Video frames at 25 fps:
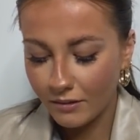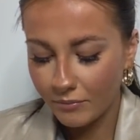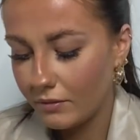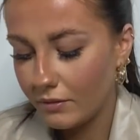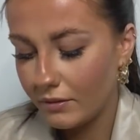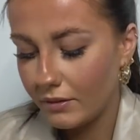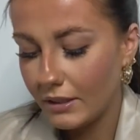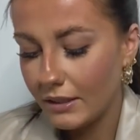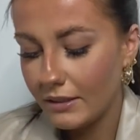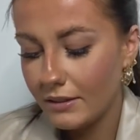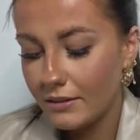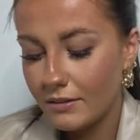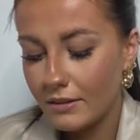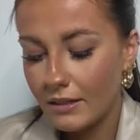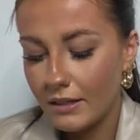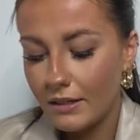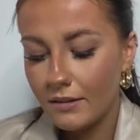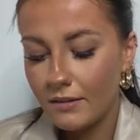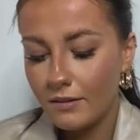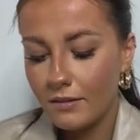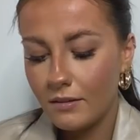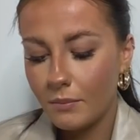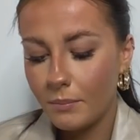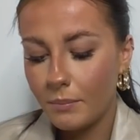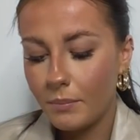This
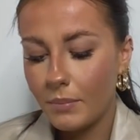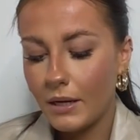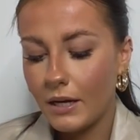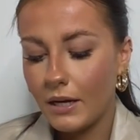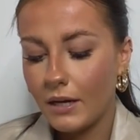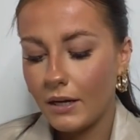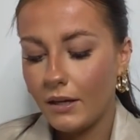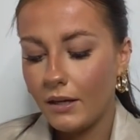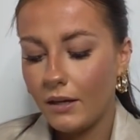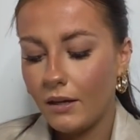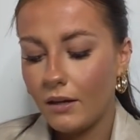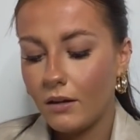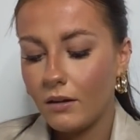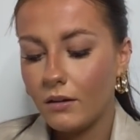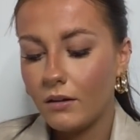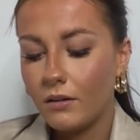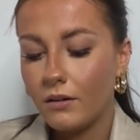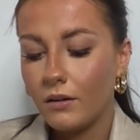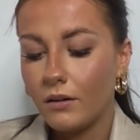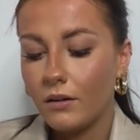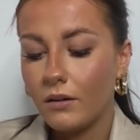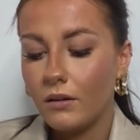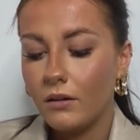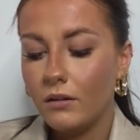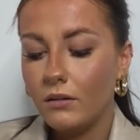is by a
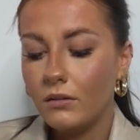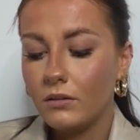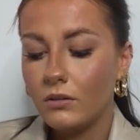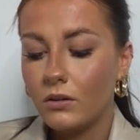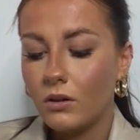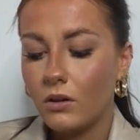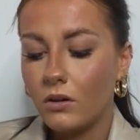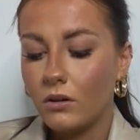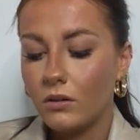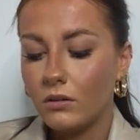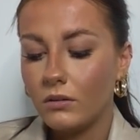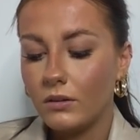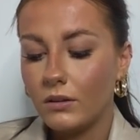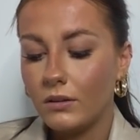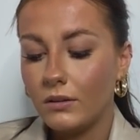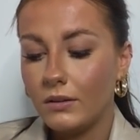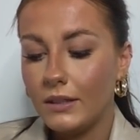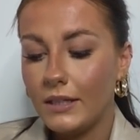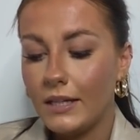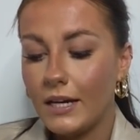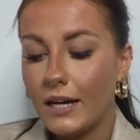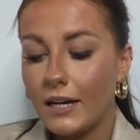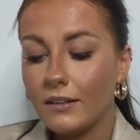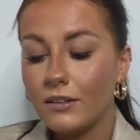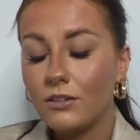girl called
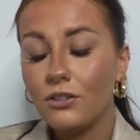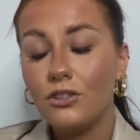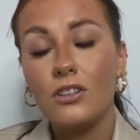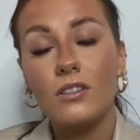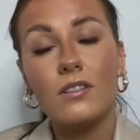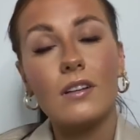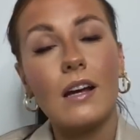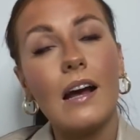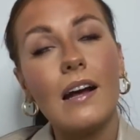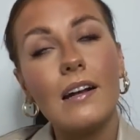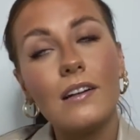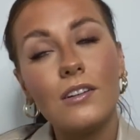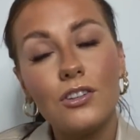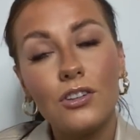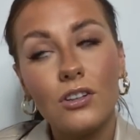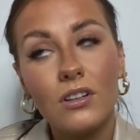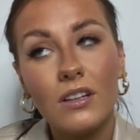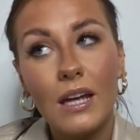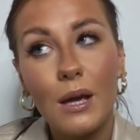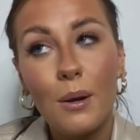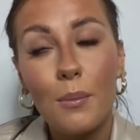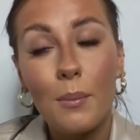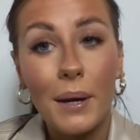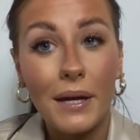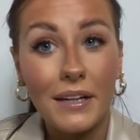Leanne. She's actually
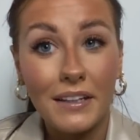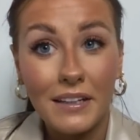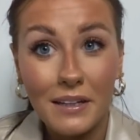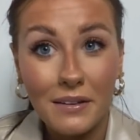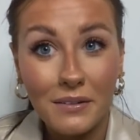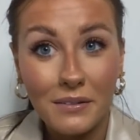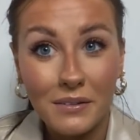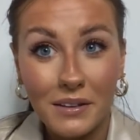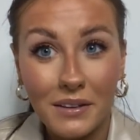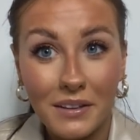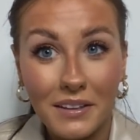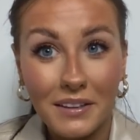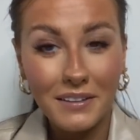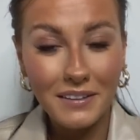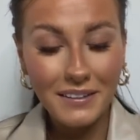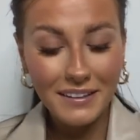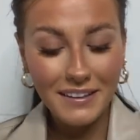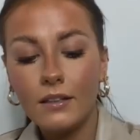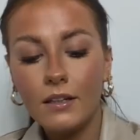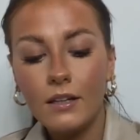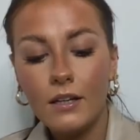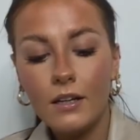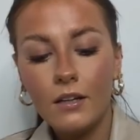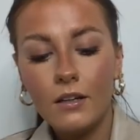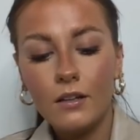my nail girl
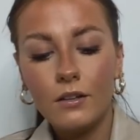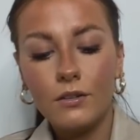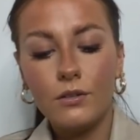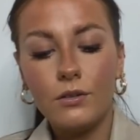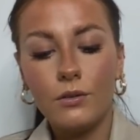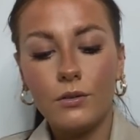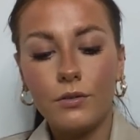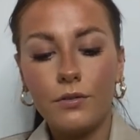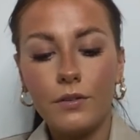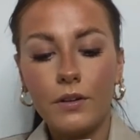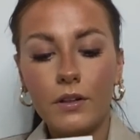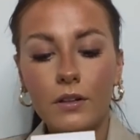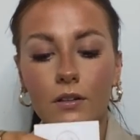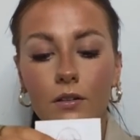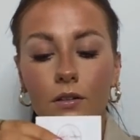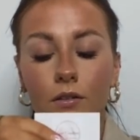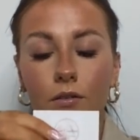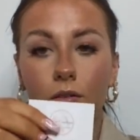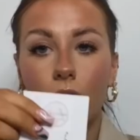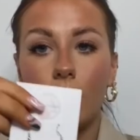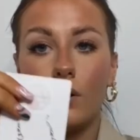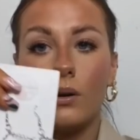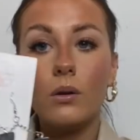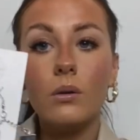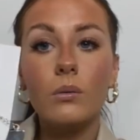so first of
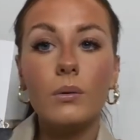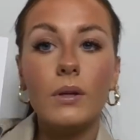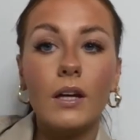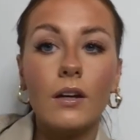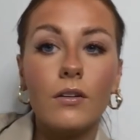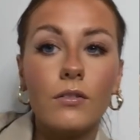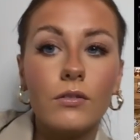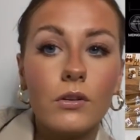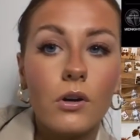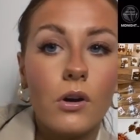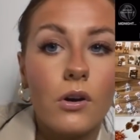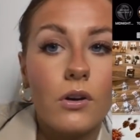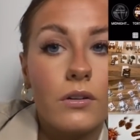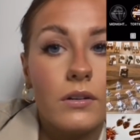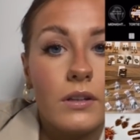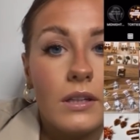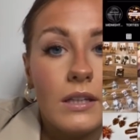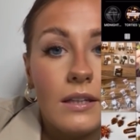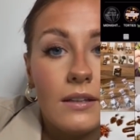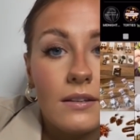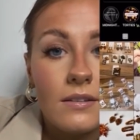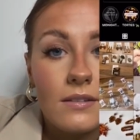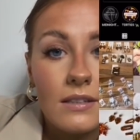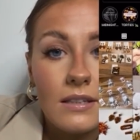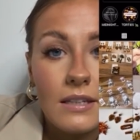all, we have got
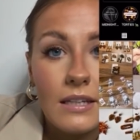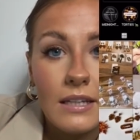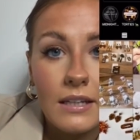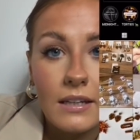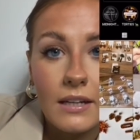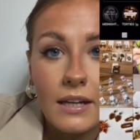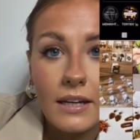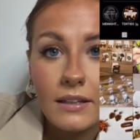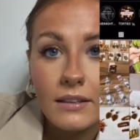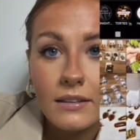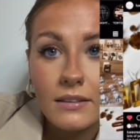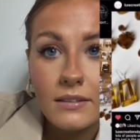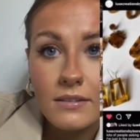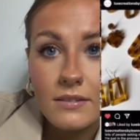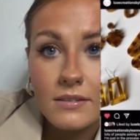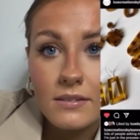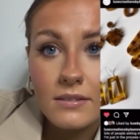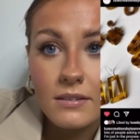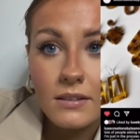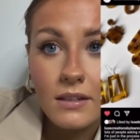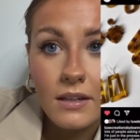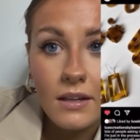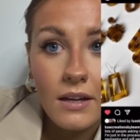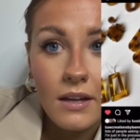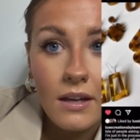these earrings
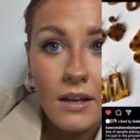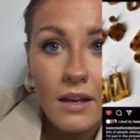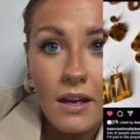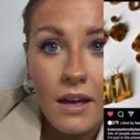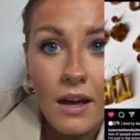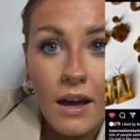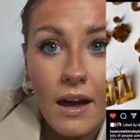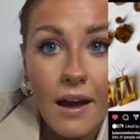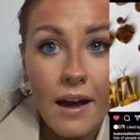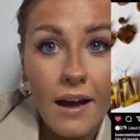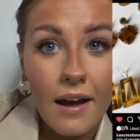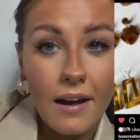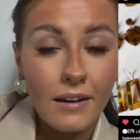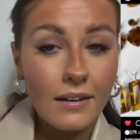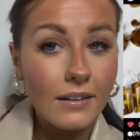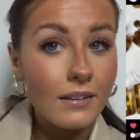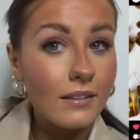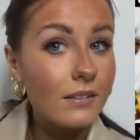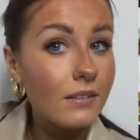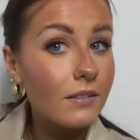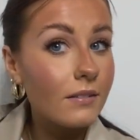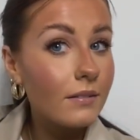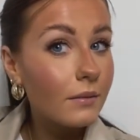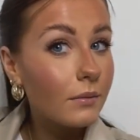and